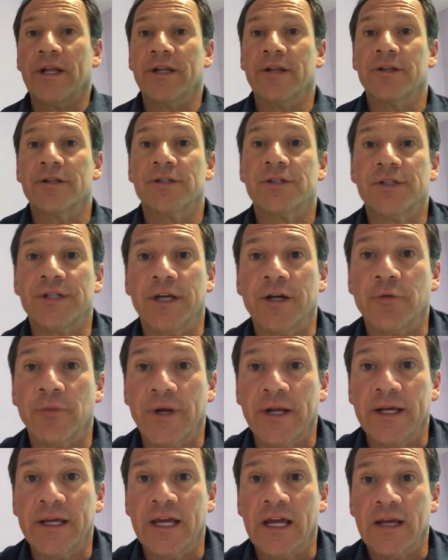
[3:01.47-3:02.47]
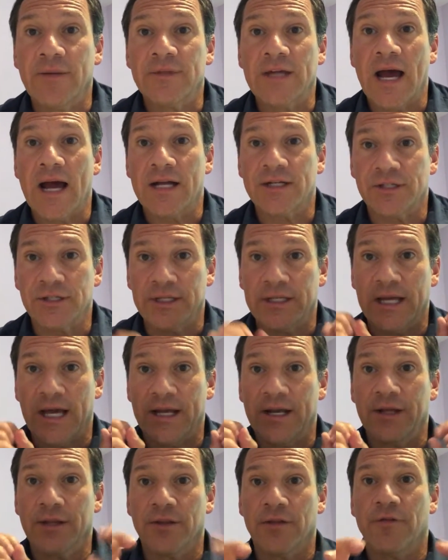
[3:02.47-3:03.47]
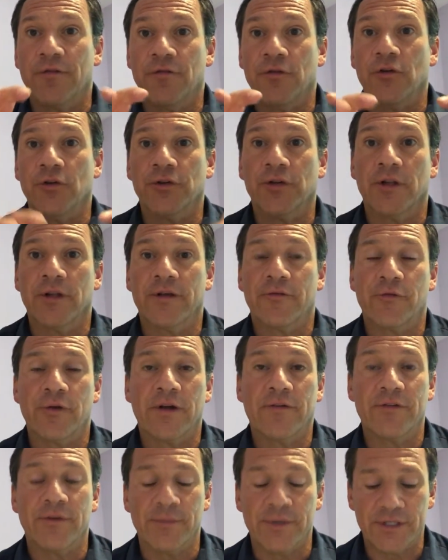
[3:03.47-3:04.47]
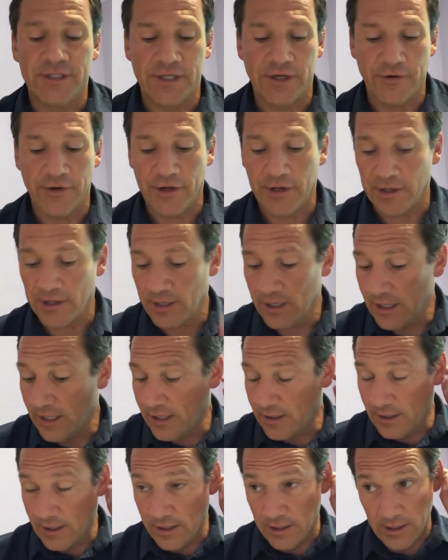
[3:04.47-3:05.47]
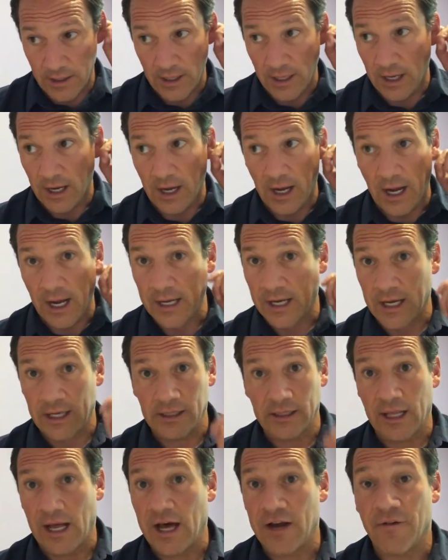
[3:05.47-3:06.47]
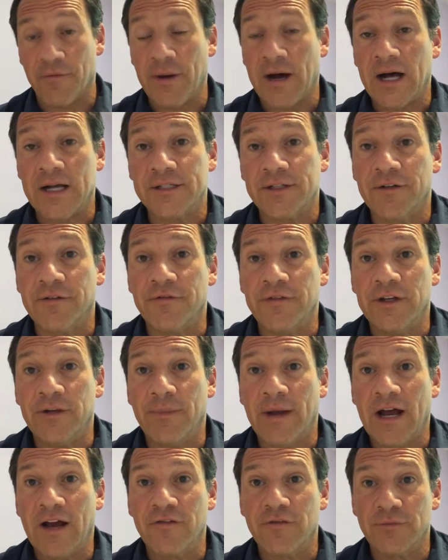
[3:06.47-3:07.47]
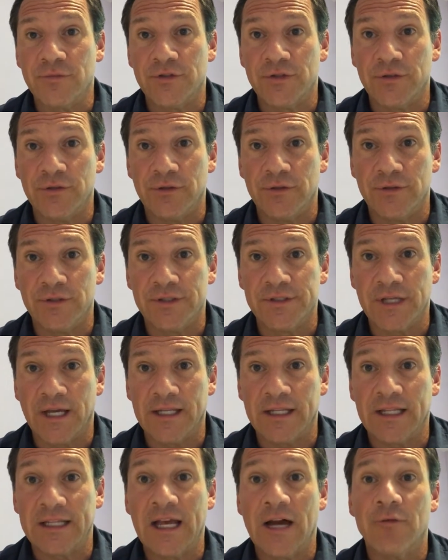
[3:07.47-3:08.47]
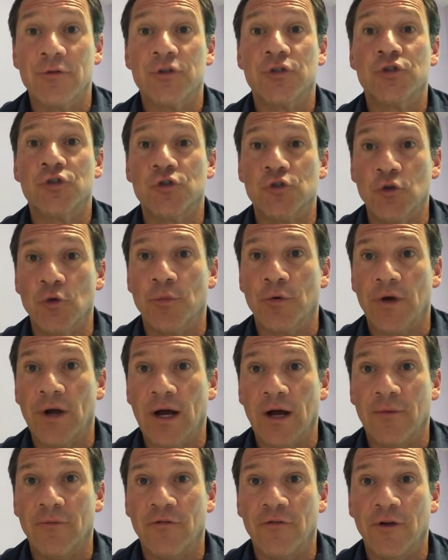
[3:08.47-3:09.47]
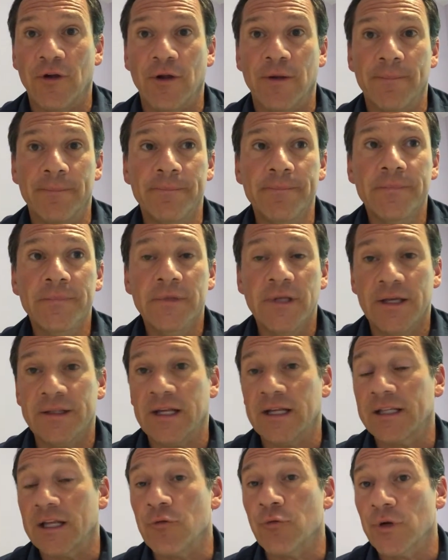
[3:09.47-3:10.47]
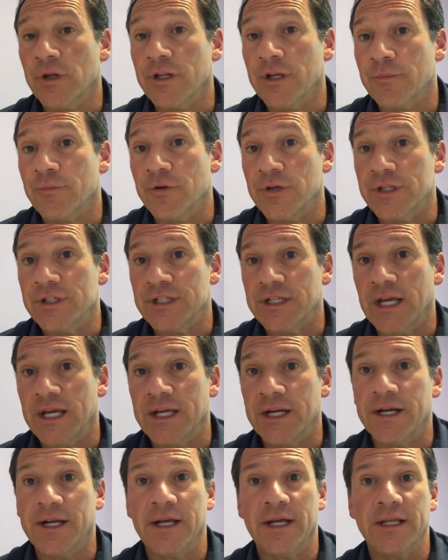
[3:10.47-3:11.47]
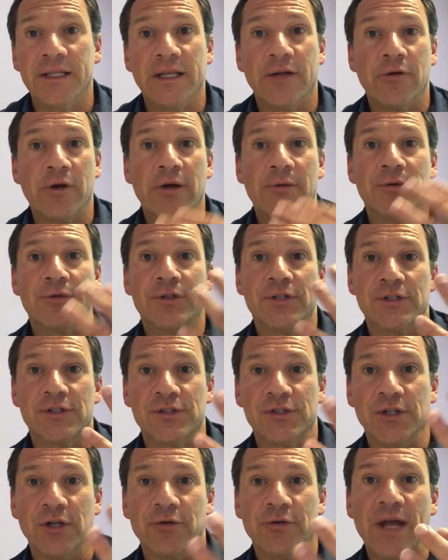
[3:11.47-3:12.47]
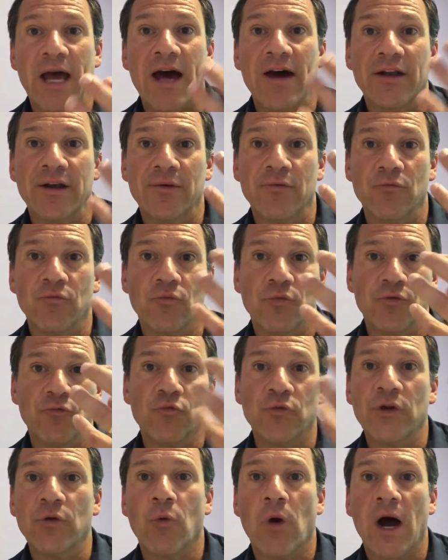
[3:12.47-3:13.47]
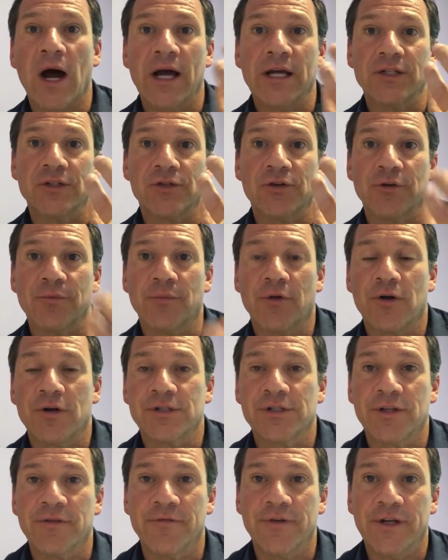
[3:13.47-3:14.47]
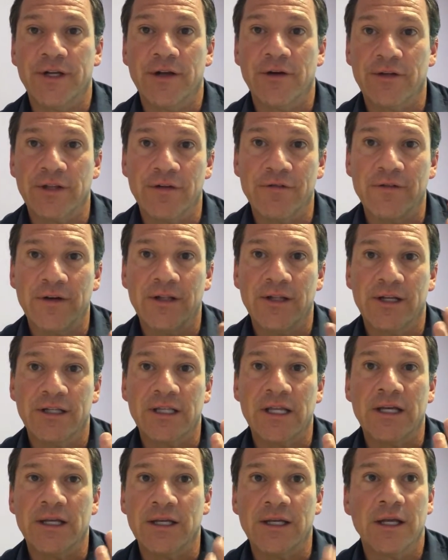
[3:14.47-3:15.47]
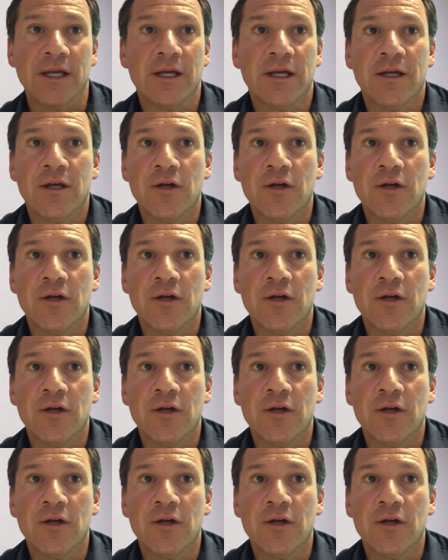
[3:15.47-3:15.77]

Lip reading: end of the stick when it came to actually getting the full delivery of the material. I got a lot of positive feedback from students saying that that was super helpful and that they really appreciated it, and they were able to slow down and rewind certain parts of the video, and they felt like they